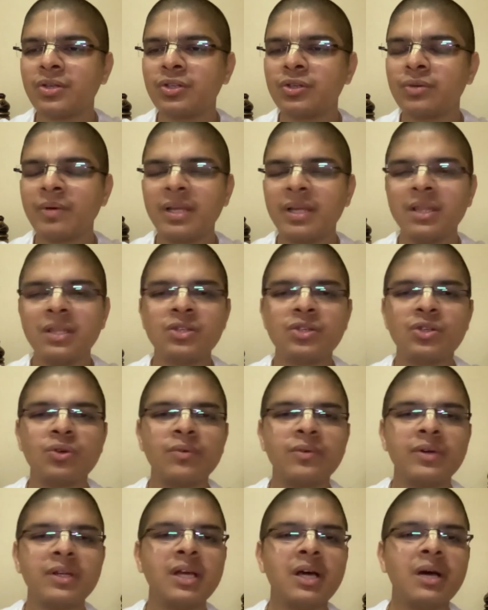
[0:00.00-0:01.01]
So when this
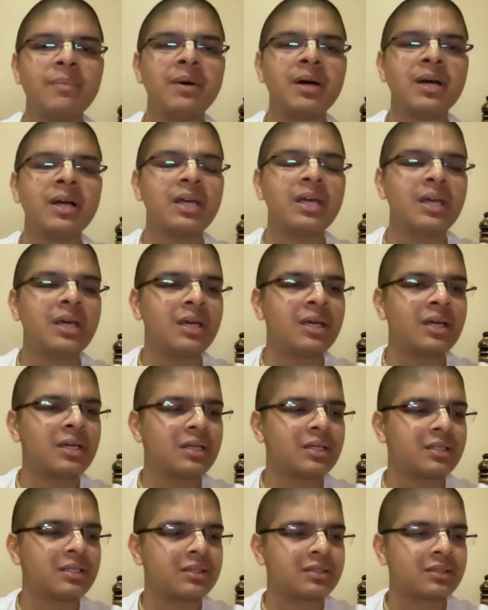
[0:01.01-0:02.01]
Duvida
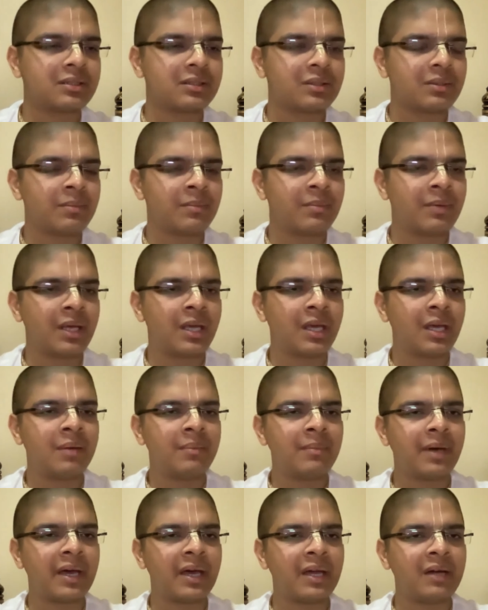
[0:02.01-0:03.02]
monkey
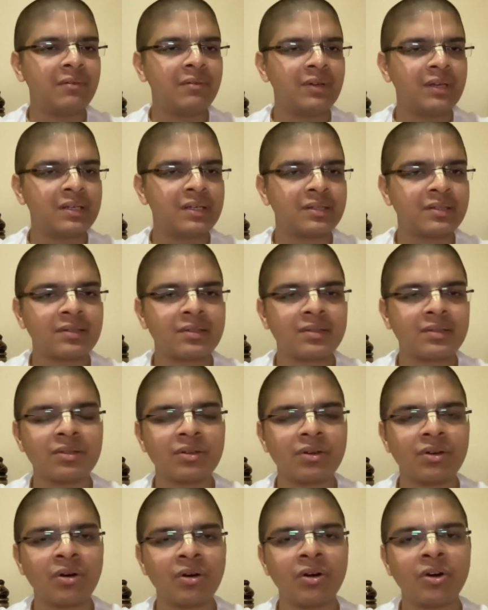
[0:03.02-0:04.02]
became envious
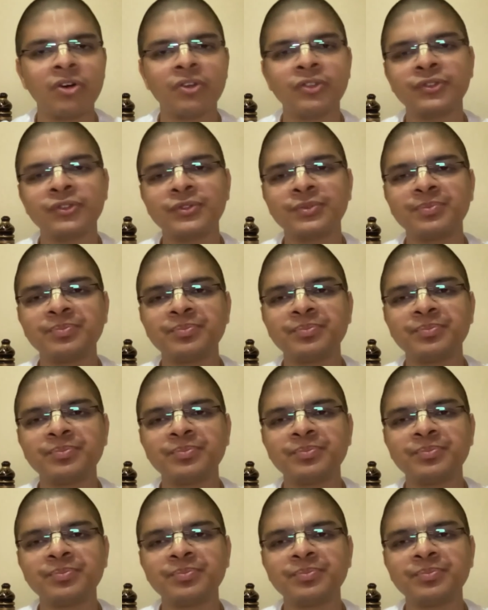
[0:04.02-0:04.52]
of